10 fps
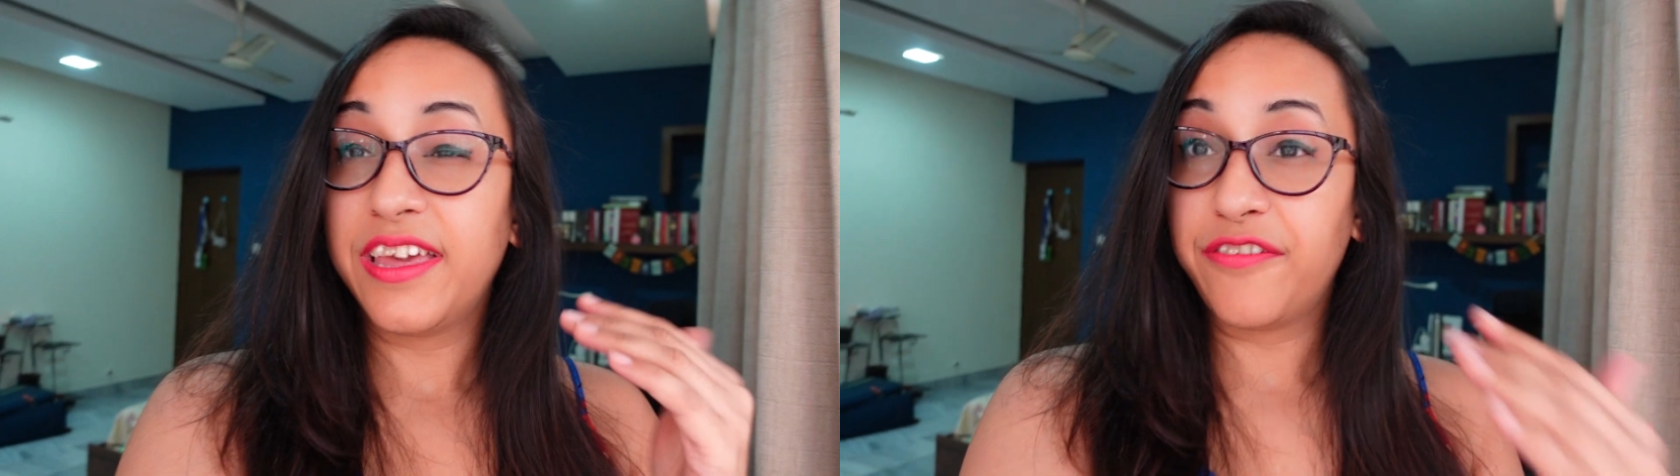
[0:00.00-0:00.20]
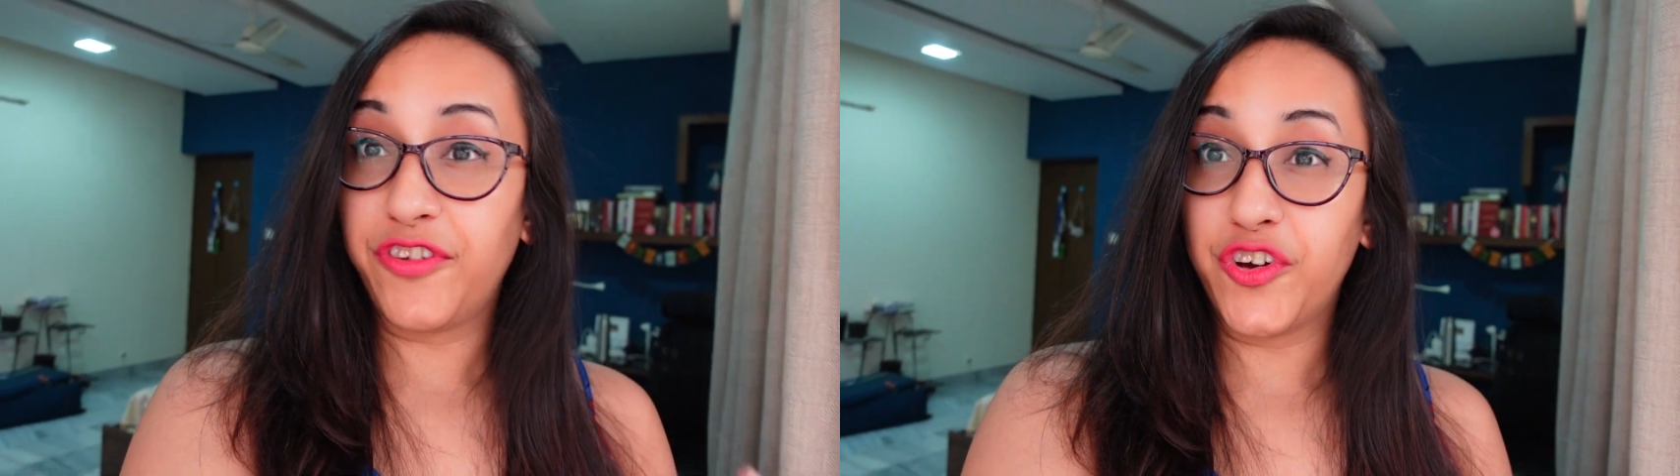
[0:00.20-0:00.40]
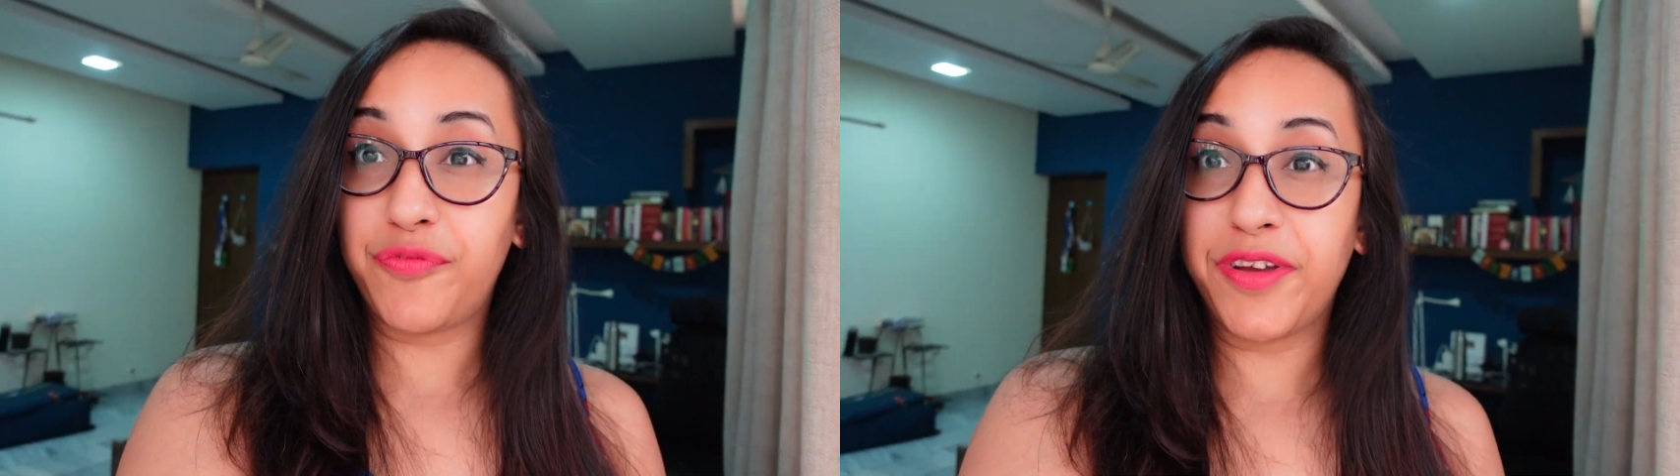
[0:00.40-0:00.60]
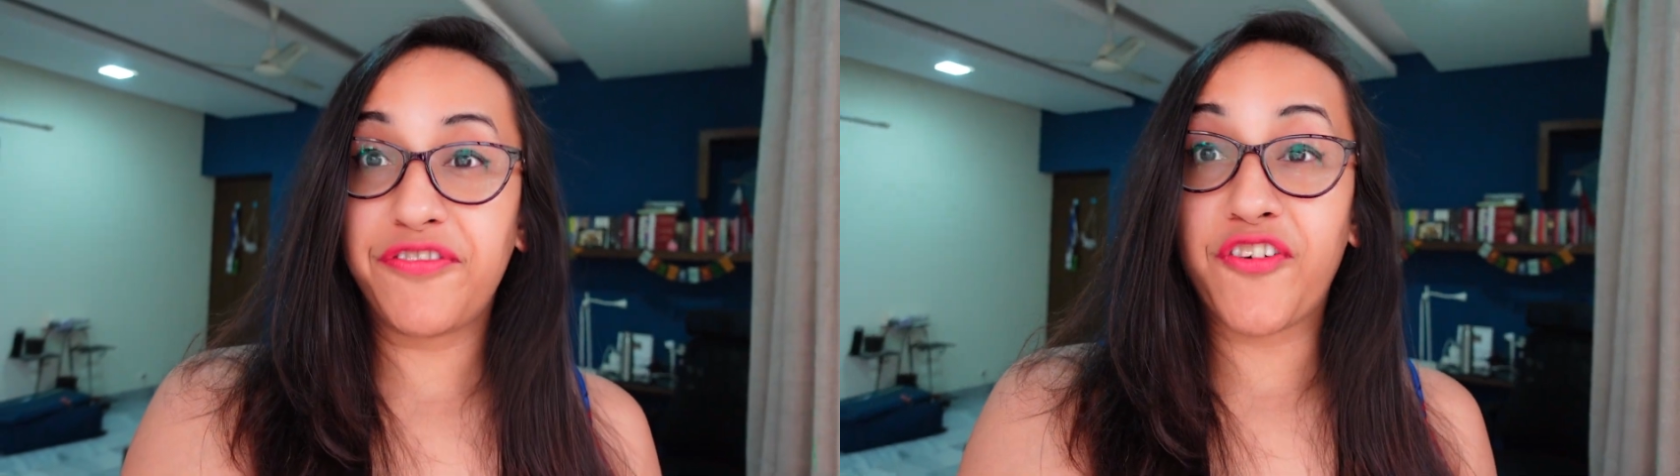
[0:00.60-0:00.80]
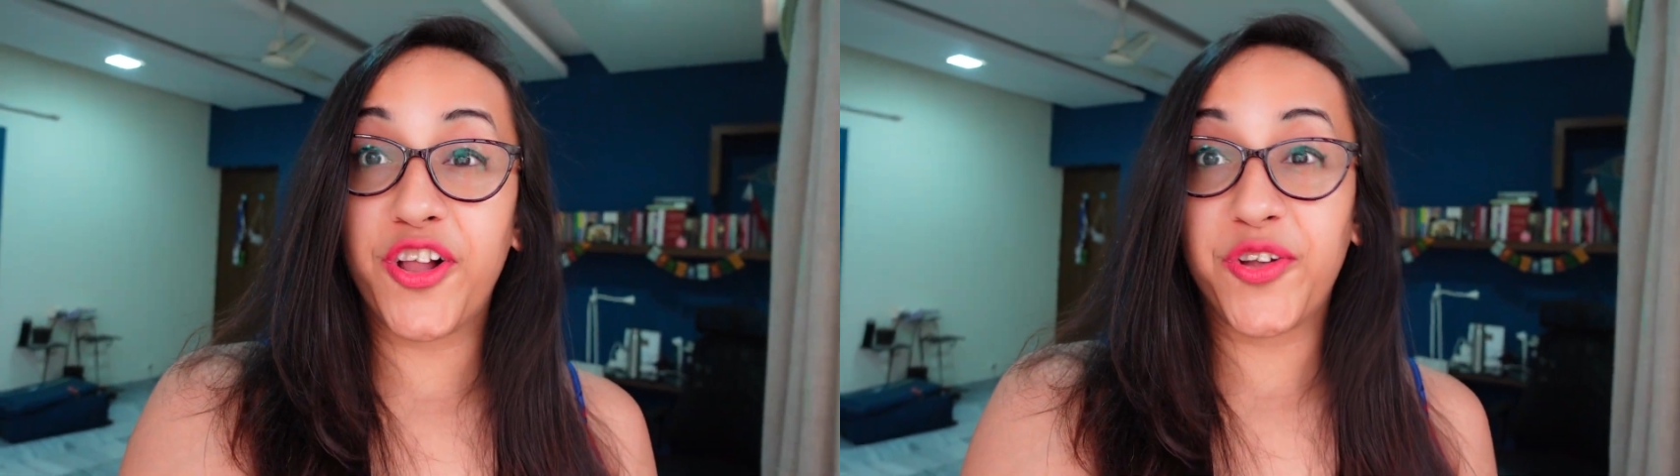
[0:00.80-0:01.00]
If you've been
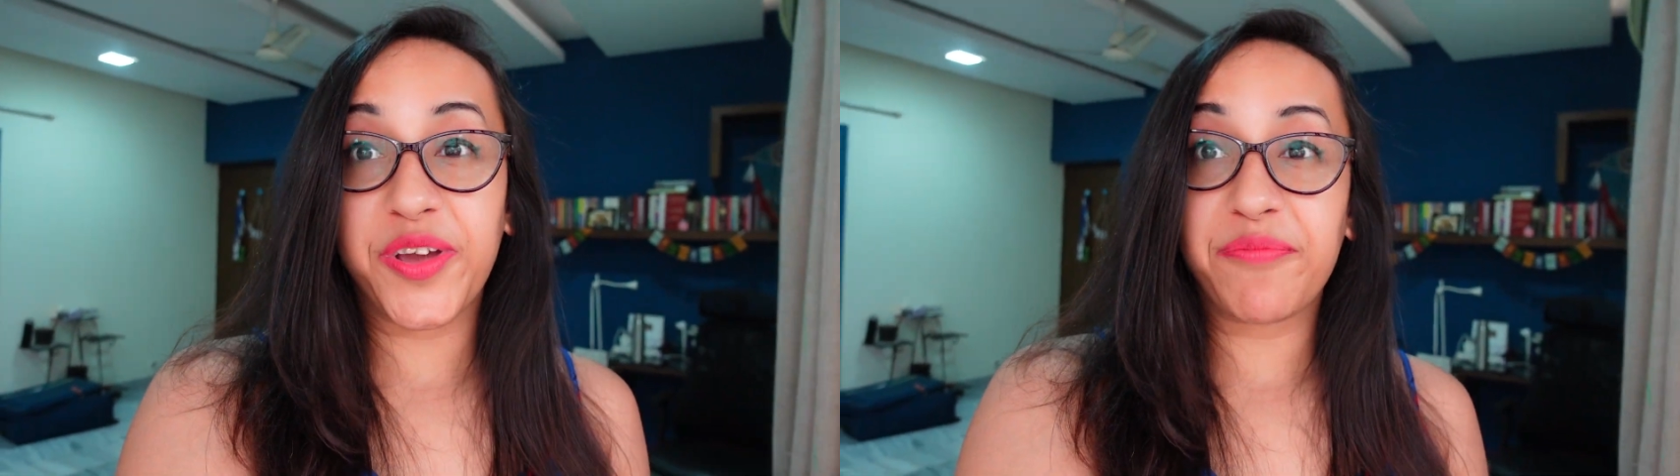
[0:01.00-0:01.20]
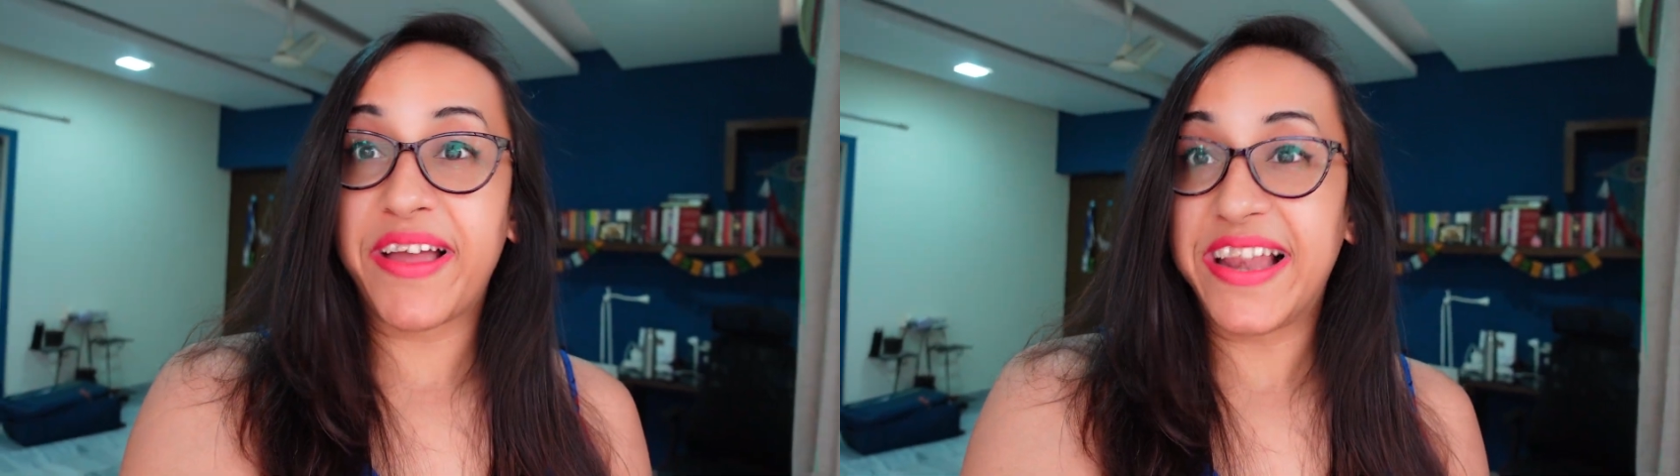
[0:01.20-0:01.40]
following my